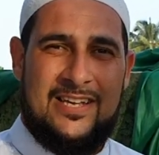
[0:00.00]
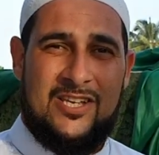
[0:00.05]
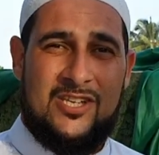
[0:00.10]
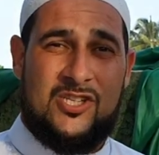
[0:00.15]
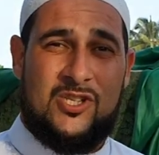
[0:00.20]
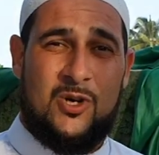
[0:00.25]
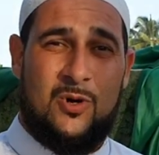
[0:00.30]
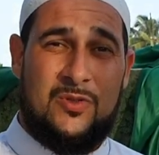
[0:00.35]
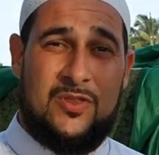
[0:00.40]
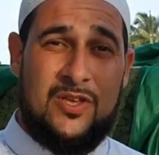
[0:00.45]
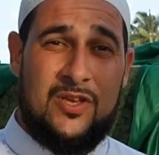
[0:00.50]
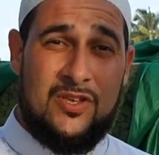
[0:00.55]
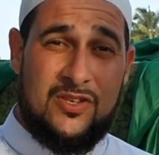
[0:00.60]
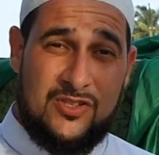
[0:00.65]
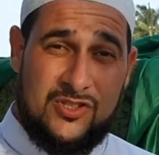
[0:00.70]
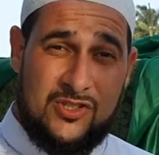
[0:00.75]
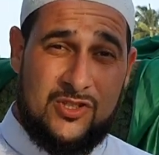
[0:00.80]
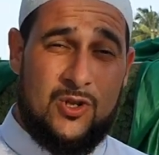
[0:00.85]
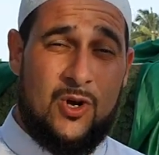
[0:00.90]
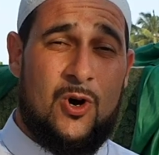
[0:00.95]
so the
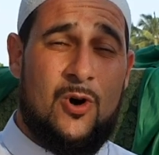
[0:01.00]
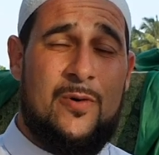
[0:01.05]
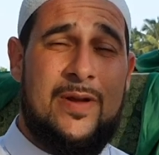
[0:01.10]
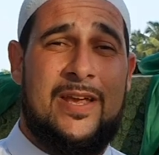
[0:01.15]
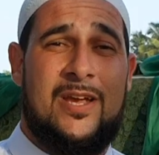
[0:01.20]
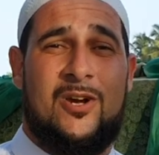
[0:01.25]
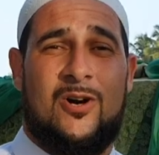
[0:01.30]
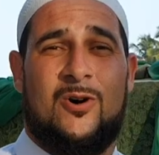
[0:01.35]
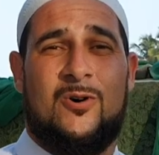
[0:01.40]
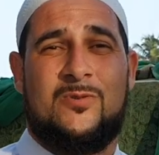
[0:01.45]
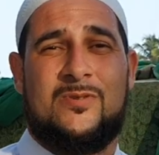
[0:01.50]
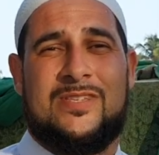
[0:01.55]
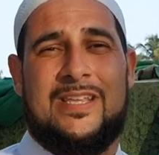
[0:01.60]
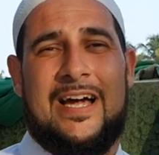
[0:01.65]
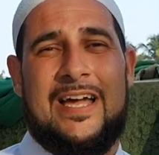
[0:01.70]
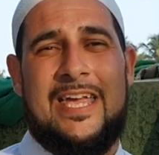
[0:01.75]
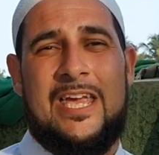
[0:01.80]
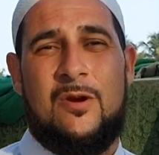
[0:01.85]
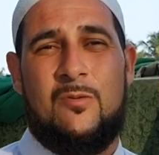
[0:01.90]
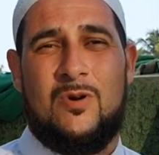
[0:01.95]
story goes
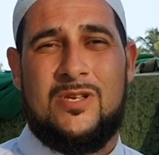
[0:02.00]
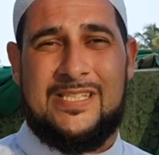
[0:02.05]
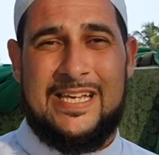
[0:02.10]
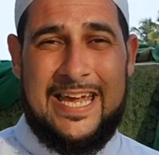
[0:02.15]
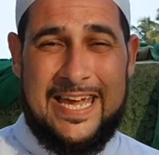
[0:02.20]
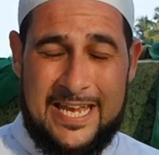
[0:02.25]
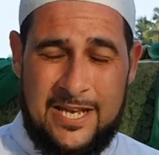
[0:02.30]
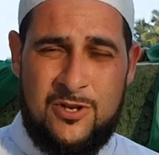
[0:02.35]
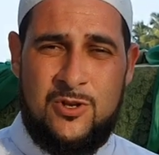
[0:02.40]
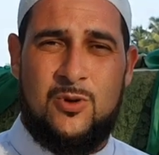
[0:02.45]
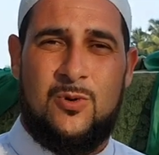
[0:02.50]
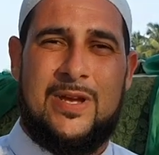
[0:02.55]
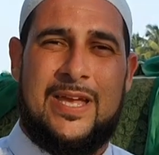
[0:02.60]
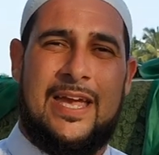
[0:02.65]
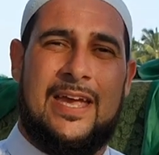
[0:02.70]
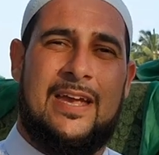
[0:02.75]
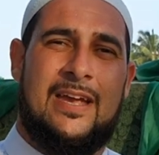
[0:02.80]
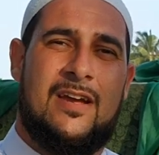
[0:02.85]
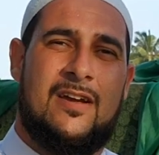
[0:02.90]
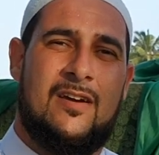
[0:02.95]
that he was a Hindu
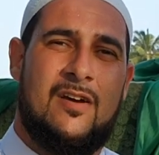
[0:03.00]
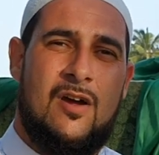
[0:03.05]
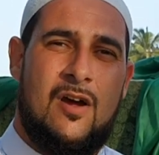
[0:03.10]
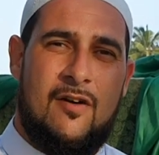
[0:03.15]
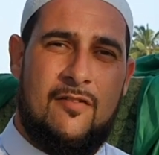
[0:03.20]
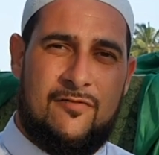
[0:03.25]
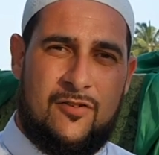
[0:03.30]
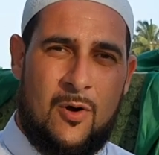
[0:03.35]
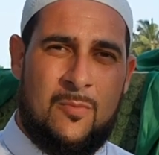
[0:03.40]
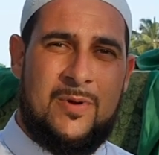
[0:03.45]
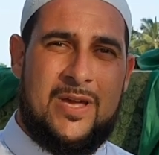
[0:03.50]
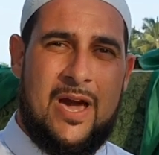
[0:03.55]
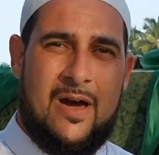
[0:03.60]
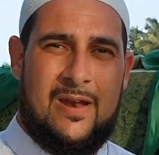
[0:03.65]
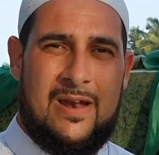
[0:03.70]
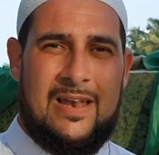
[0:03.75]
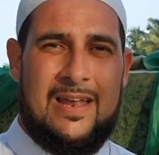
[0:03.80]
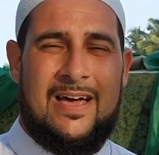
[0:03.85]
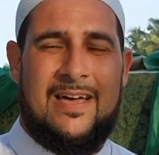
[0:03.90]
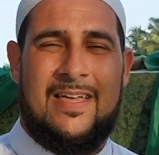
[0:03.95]
king from
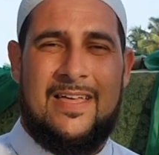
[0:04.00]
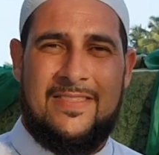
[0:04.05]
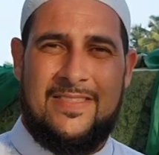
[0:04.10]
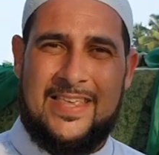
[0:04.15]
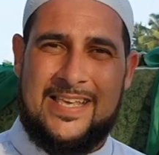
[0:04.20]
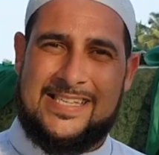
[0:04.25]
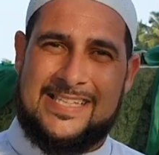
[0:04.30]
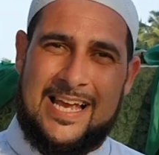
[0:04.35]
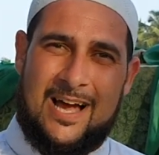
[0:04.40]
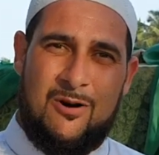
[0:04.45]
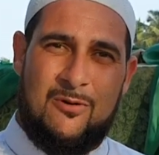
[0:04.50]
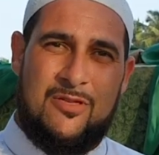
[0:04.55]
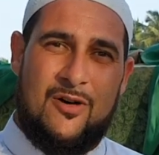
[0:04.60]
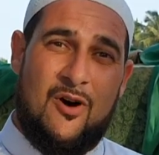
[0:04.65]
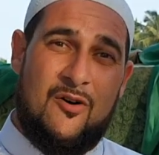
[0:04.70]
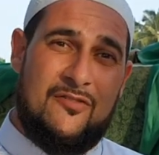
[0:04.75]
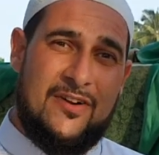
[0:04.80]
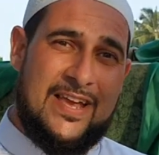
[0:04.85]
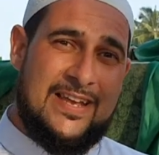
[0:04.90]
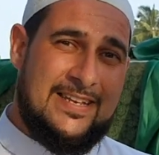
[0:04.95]
Kerala, the south
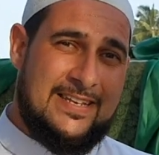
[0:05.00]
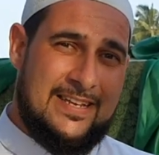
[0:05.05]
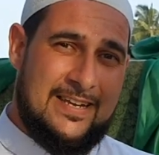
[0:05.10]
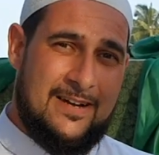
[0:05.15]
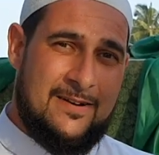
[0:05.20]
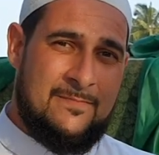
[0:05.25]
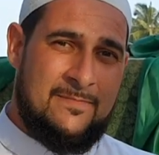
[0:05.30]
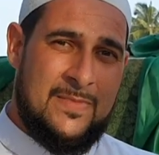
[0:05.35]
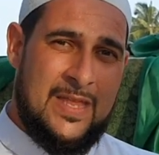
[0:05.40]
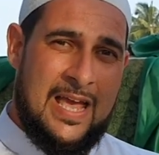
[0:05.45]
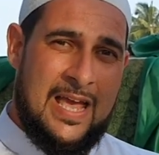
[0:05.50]
of India,